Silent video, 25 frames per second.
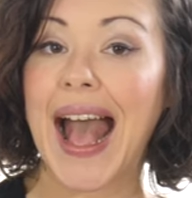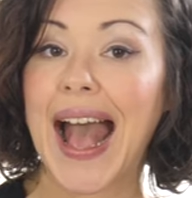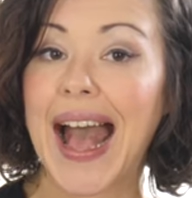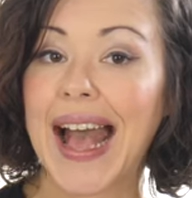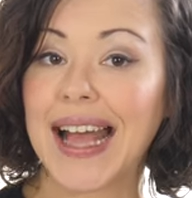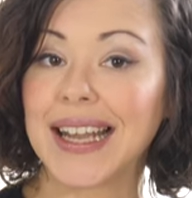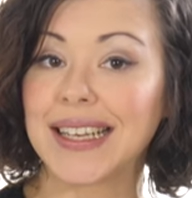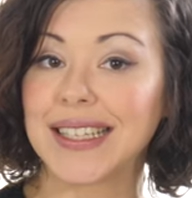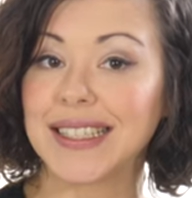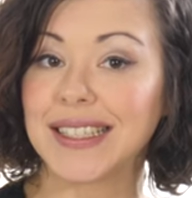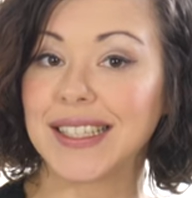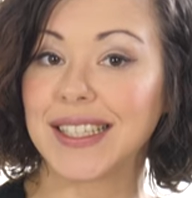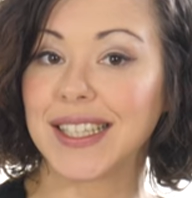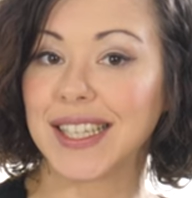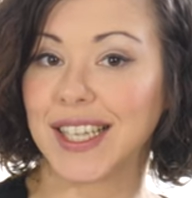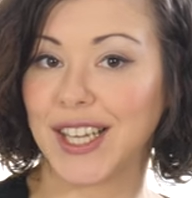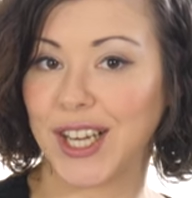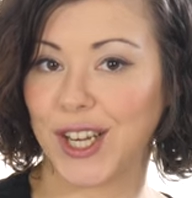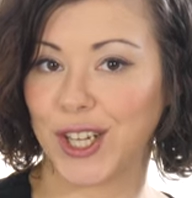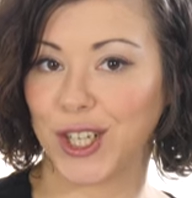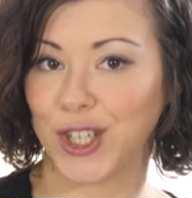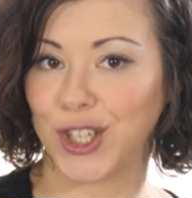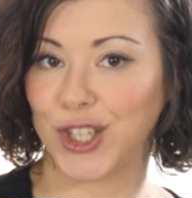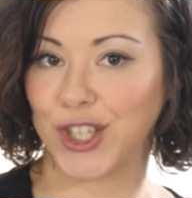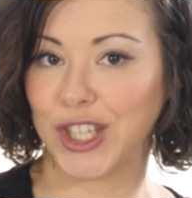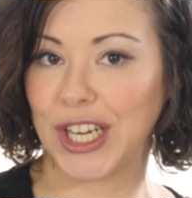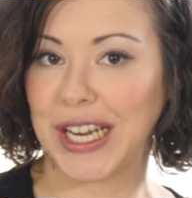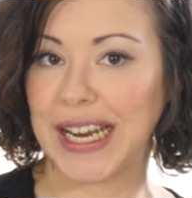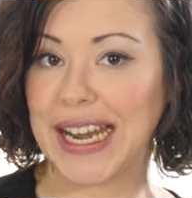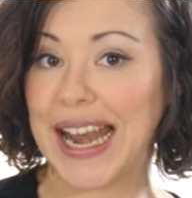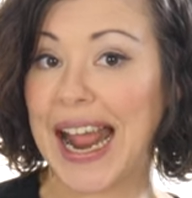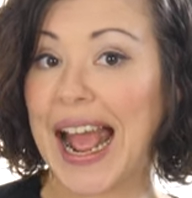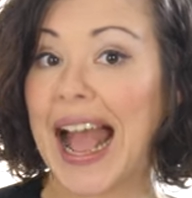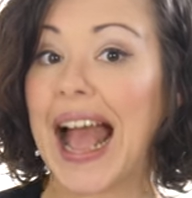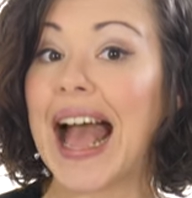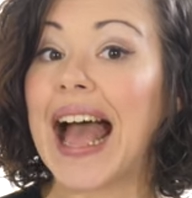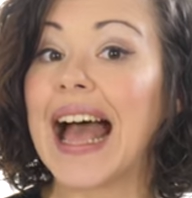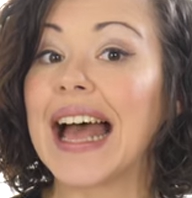and the
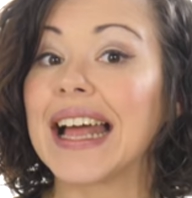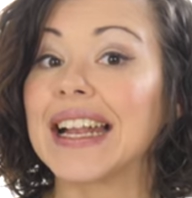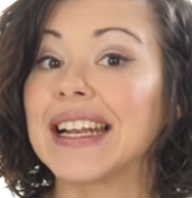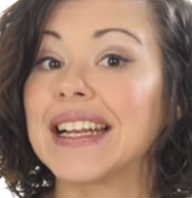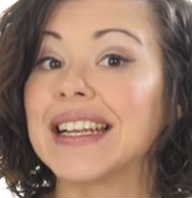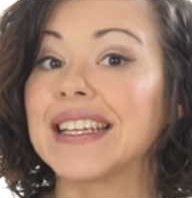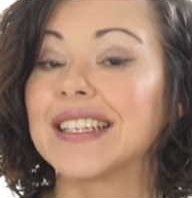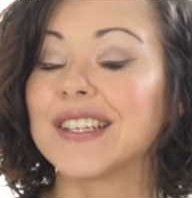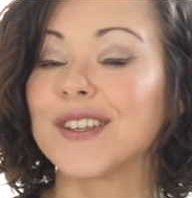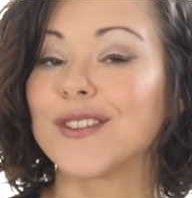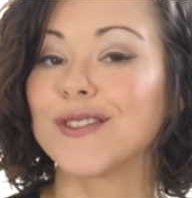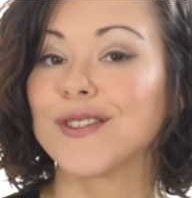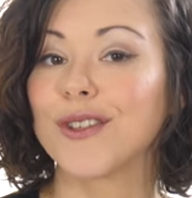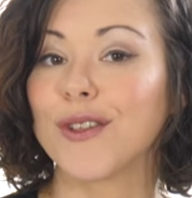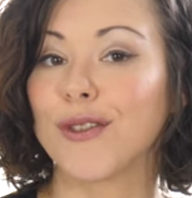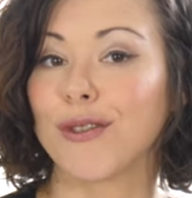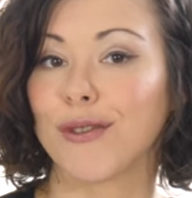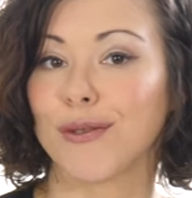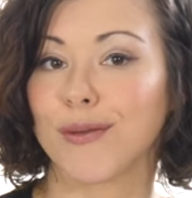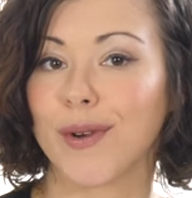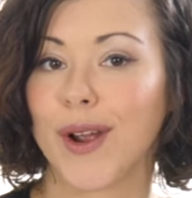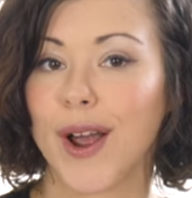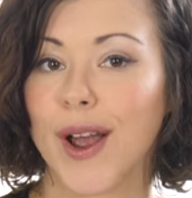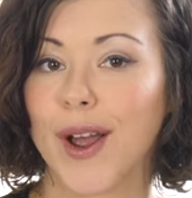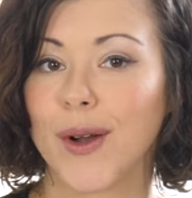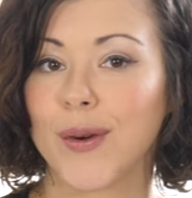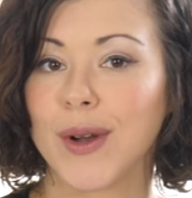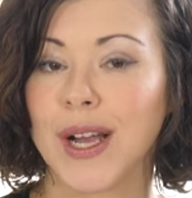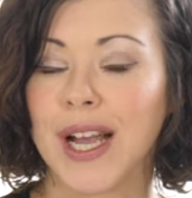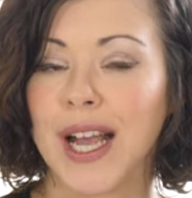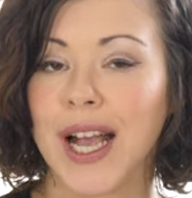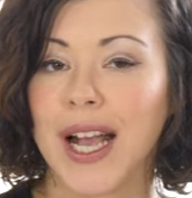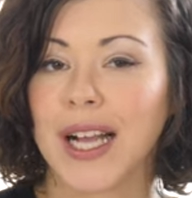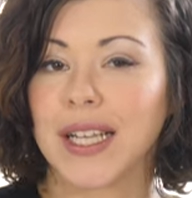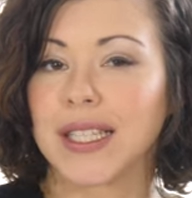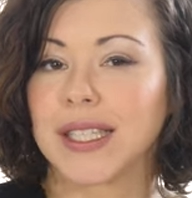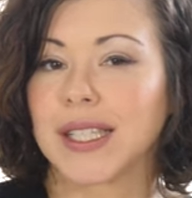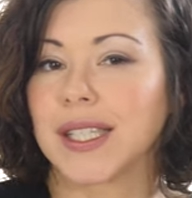cushion and the throw
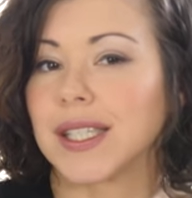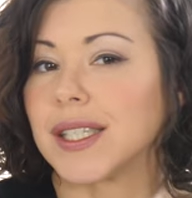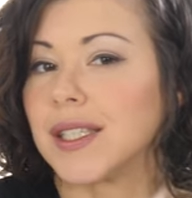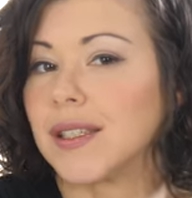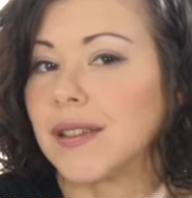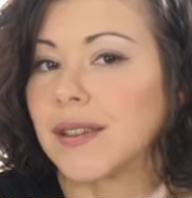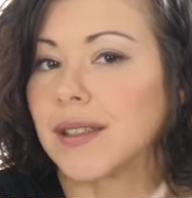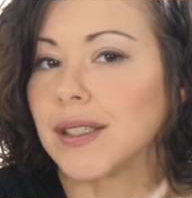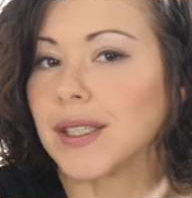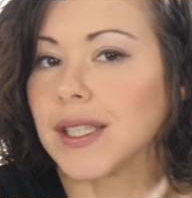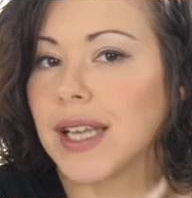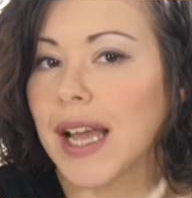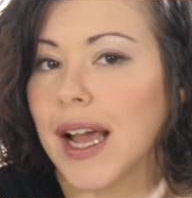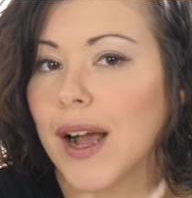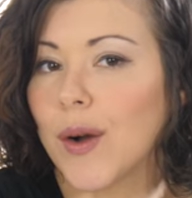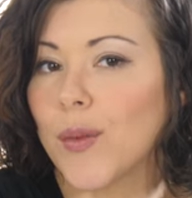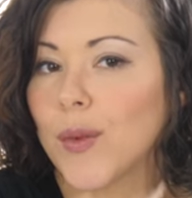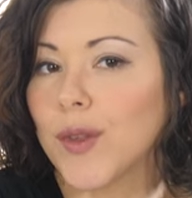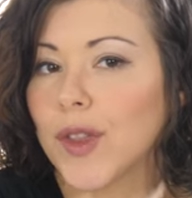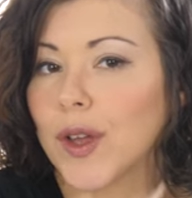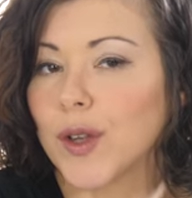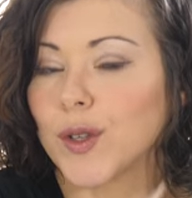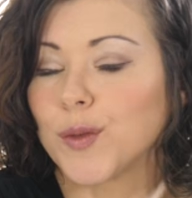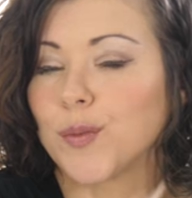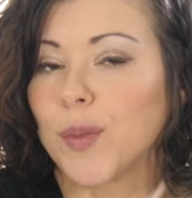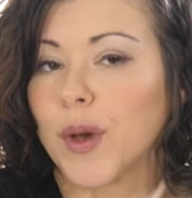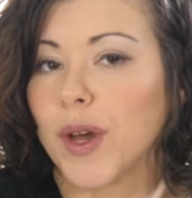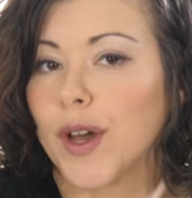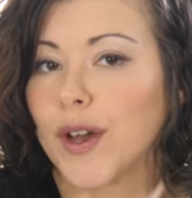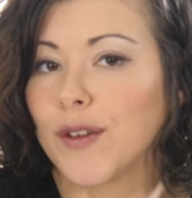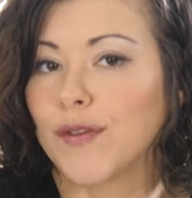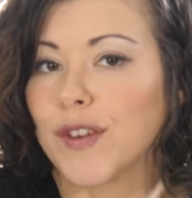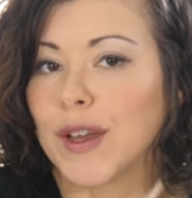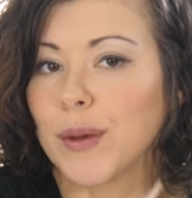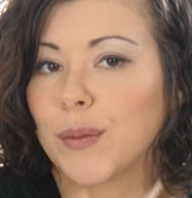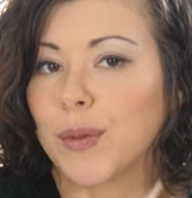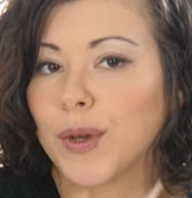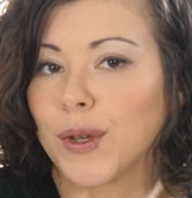and snuggle down with those
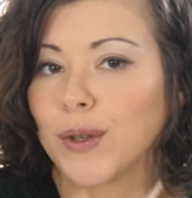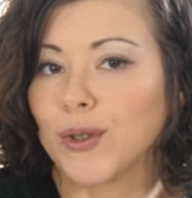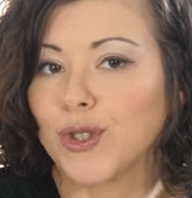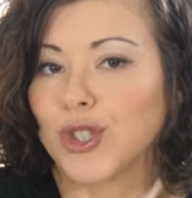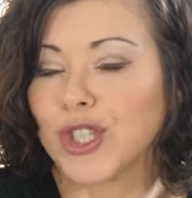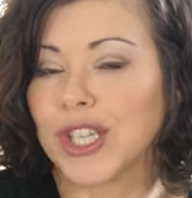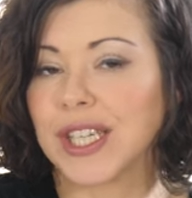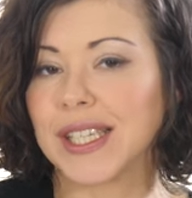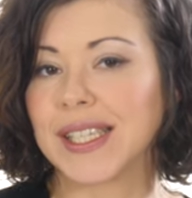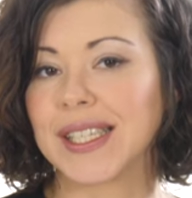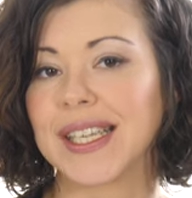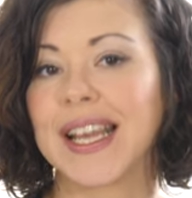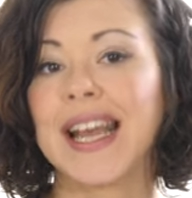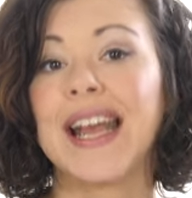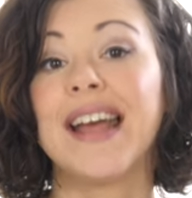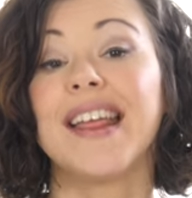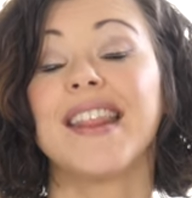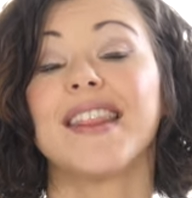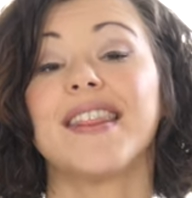perfect pooches?